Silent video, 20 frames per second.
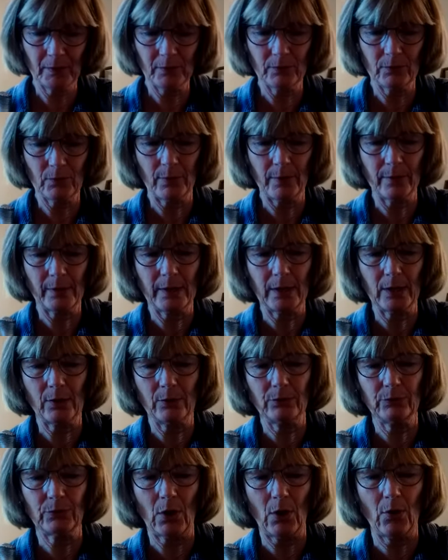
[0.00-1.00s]
So here it
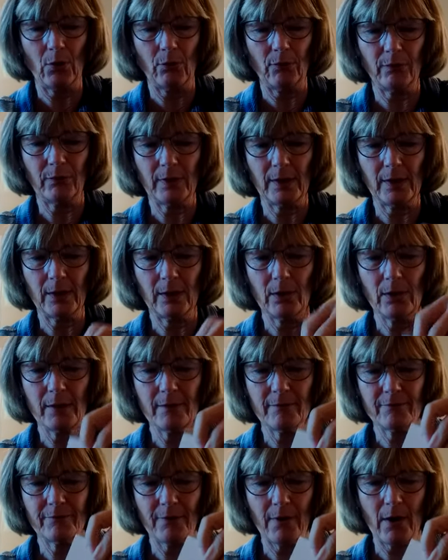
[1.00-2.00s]
goes, Over the Hill
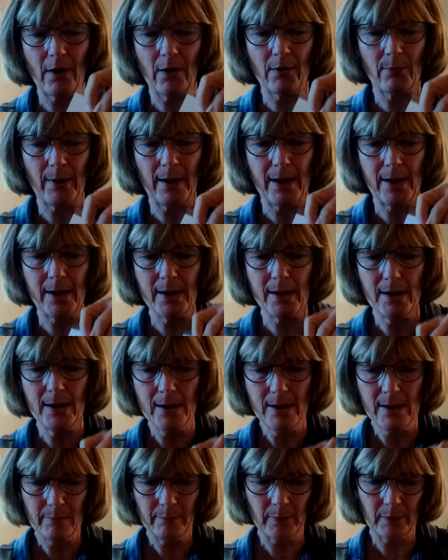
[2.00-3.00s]
and Far Away.
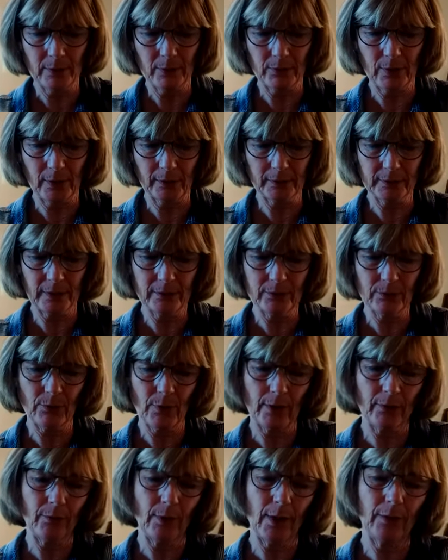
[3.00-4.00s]
Mother duck says
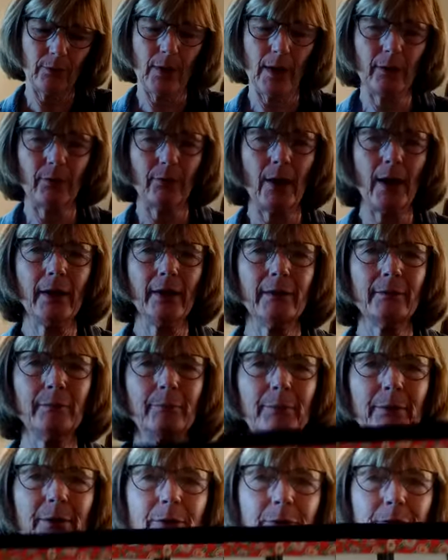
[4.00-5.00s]
quack, quack, quack, quack,
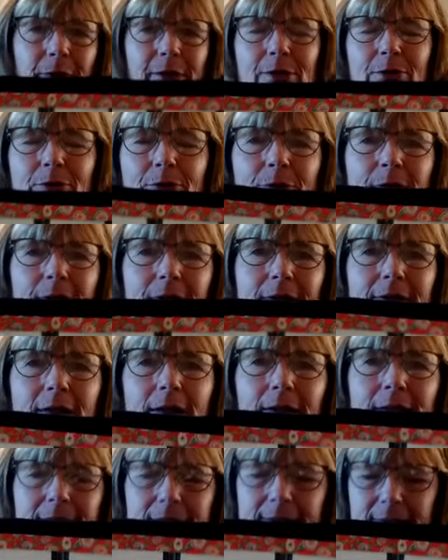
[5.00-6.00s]
but only two little
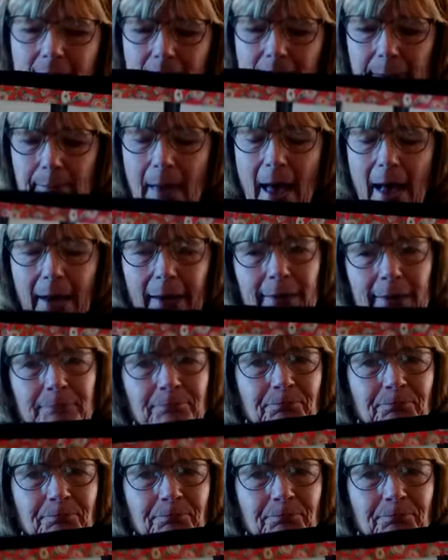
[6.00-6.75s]
duckies came back.